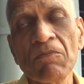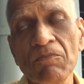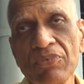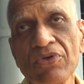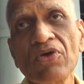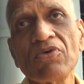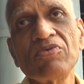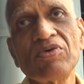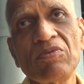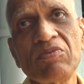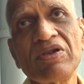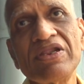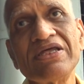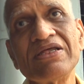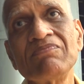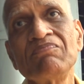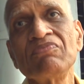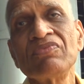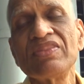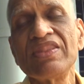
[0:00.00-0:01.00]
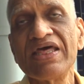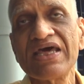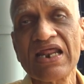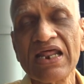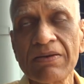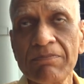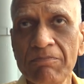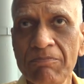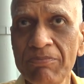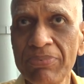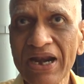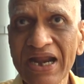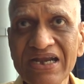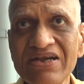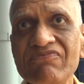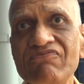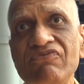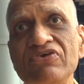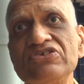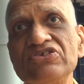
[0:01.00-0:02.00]
probably there are
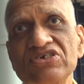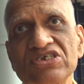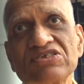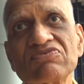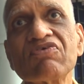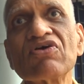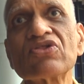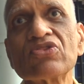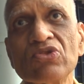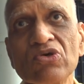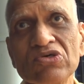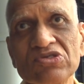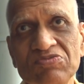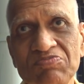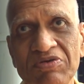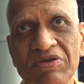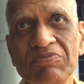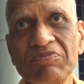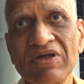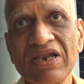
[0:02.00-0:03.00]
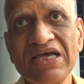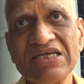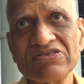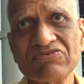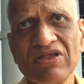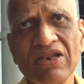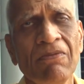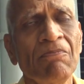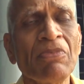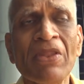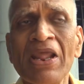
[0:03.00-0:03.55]
bright futures for those people as well.